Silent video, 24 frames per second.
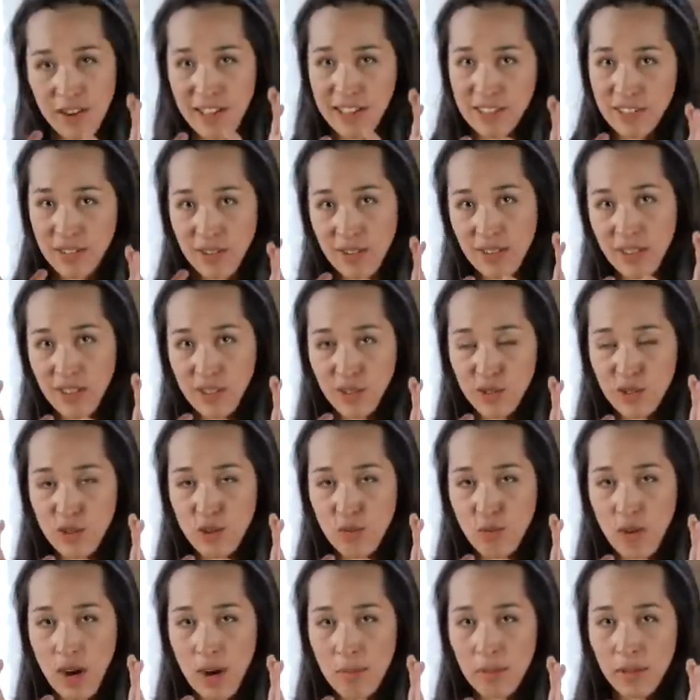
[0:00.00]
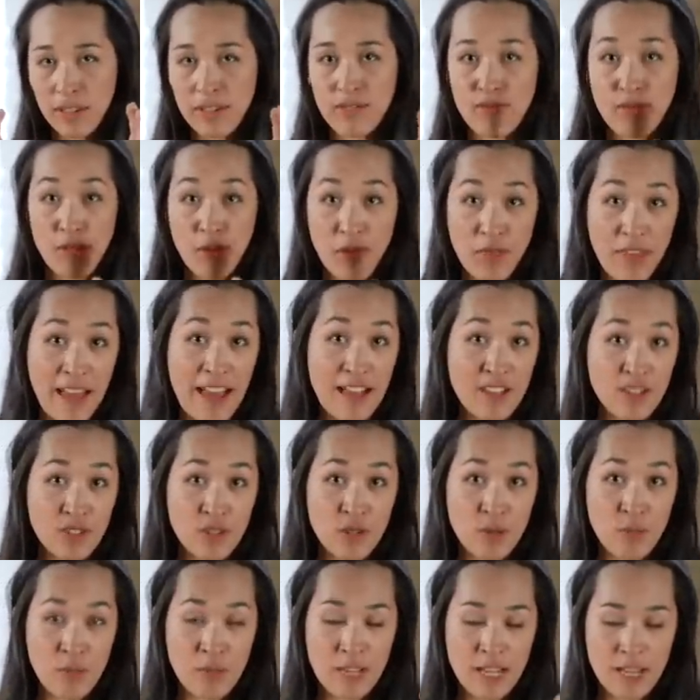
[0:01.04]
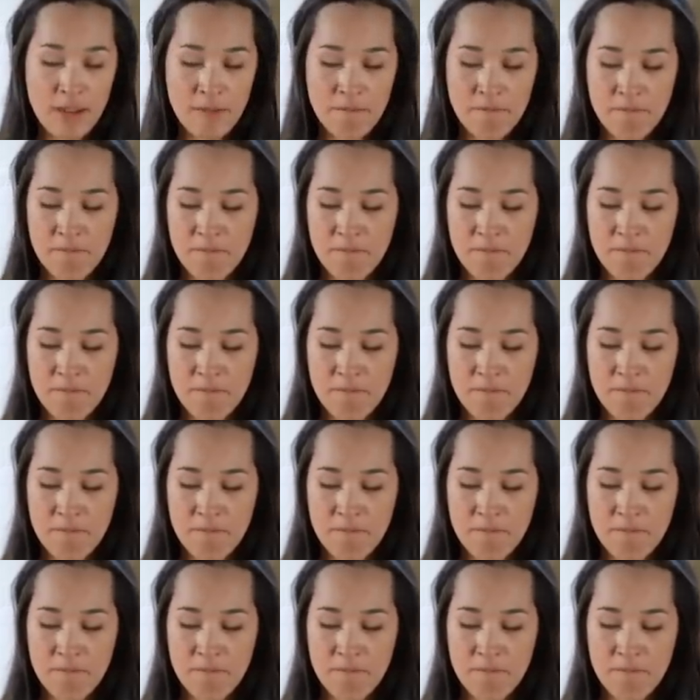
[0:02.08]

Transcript: your hands are a little too wobbly for that zoomed in.